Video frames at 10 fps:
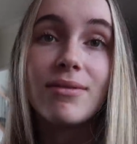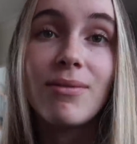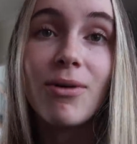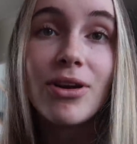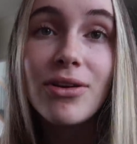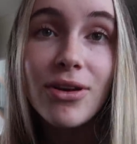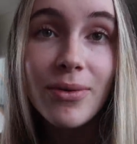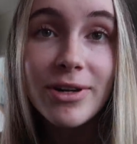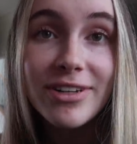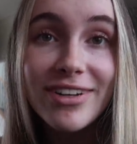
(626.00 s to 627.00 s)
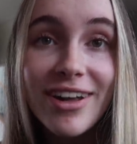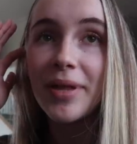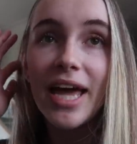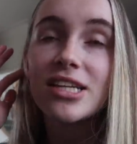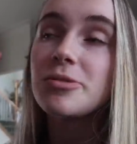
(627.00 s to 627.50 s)
what are you doing?
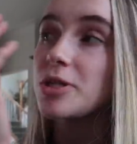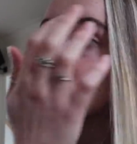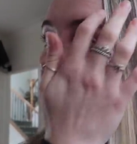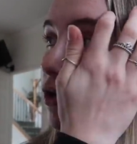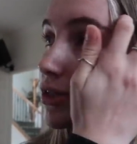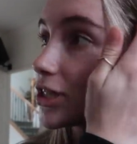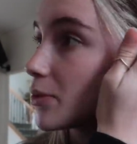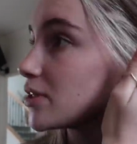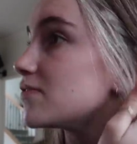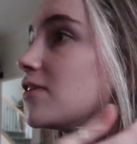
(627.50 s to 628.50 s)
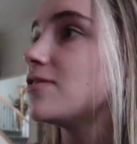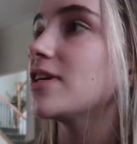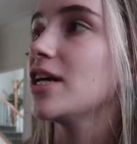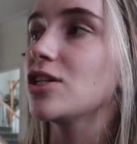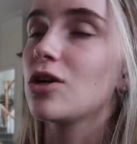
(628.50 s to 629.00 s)
They had a special on, so it was
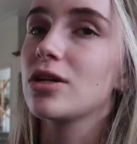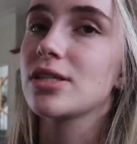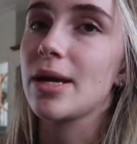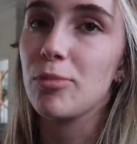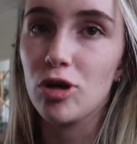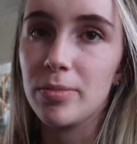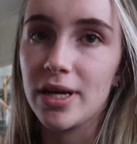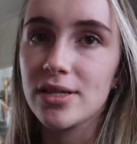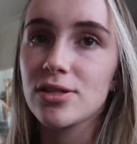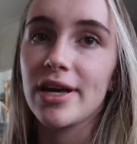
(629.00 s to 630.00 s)
$15 like per piece,